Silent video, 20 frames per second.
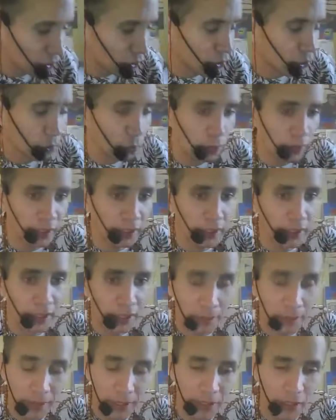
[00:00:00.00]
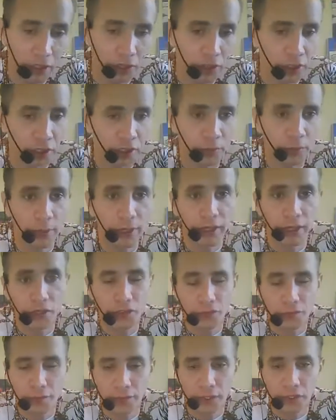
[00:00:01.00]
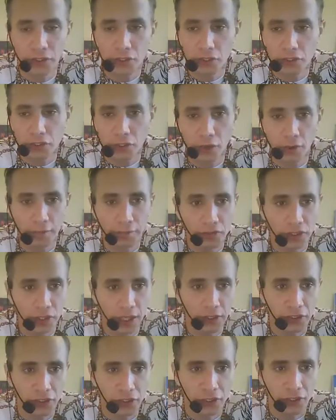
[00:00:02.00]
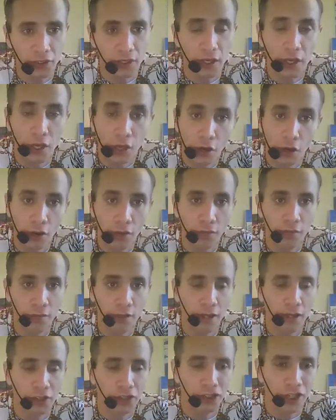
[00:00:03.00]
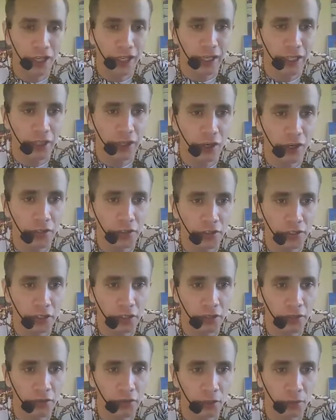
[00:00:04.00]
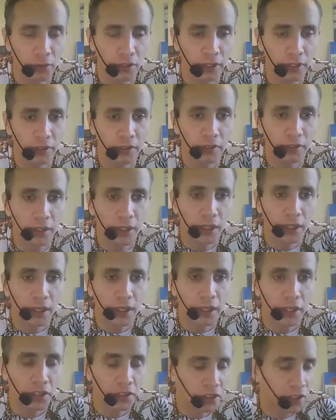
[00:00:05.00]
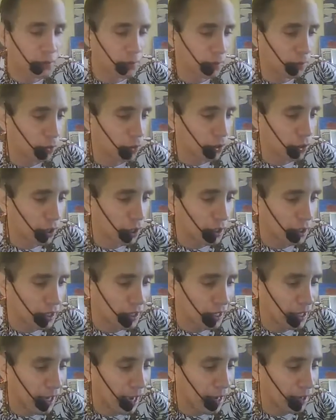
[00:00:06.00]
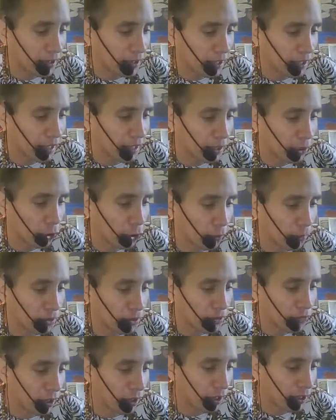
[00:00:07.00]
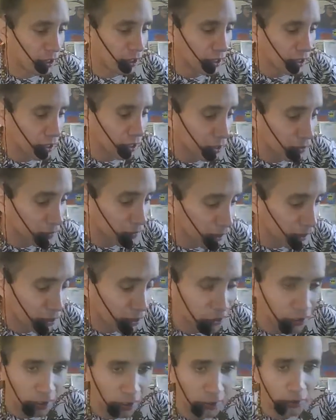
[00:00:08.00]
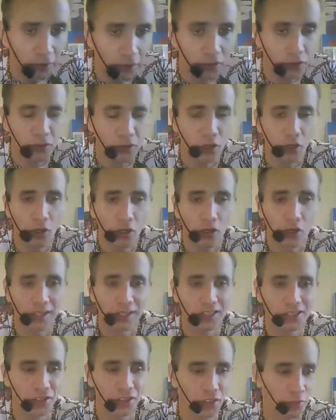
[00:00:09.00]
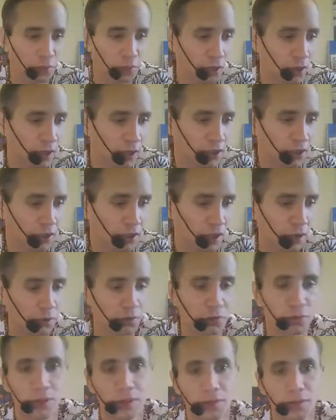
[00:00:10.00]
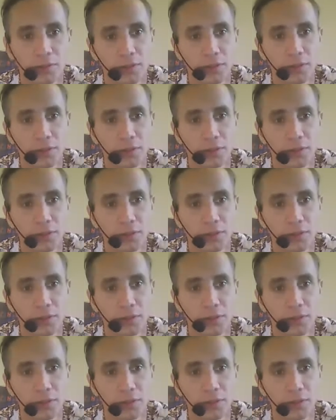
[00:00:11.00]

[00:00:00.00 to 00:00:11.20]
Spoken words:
call in a minute? I'll tell you when I finish this conversation of Sadiq Khan. You can call in. You can tell me what how the economy is running in India, because I've got a lot of listeners would like to know as well.